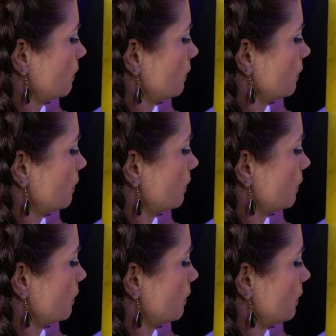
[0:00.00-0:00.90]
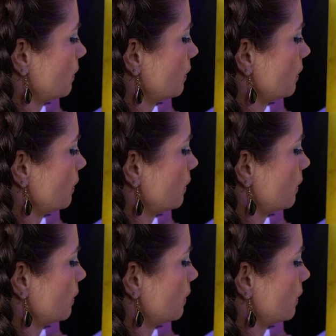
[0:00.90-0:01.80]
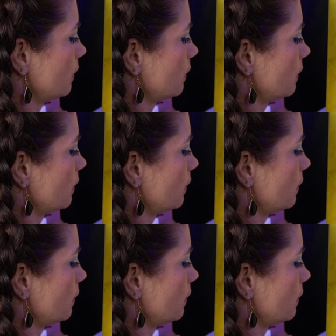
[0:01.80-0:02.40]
Nothing is said.